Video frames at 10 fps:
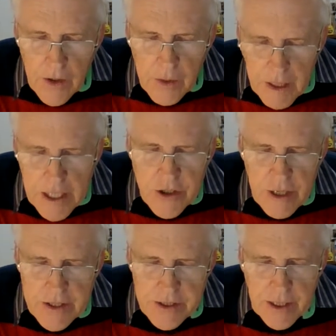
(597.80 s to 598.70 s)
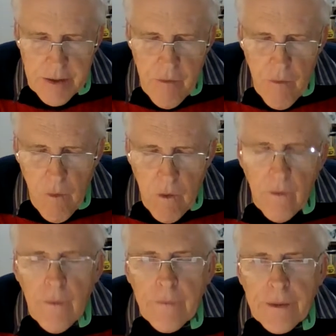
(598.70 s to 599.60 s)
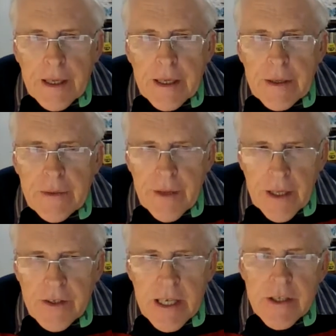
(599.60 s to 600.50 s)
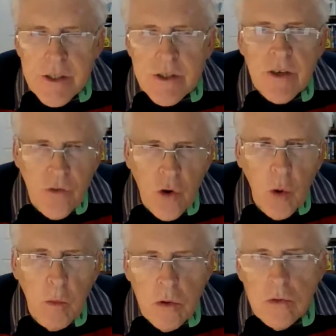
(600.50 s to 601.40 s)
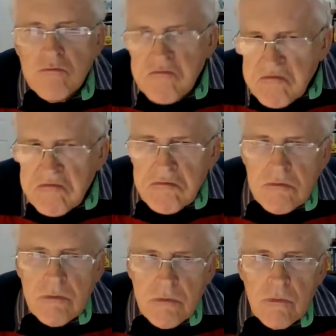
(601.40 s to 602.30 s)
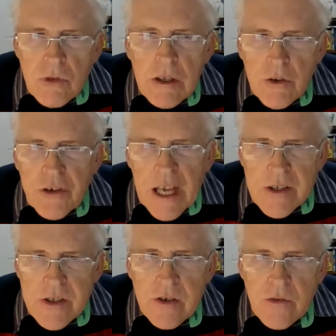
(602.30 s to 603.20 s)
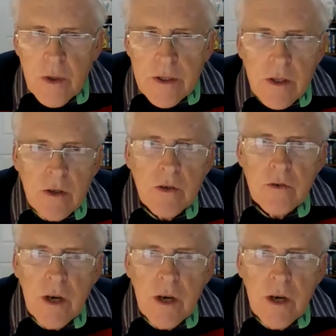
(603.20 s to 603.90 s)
The major essay. That is the formal, real test of whether you can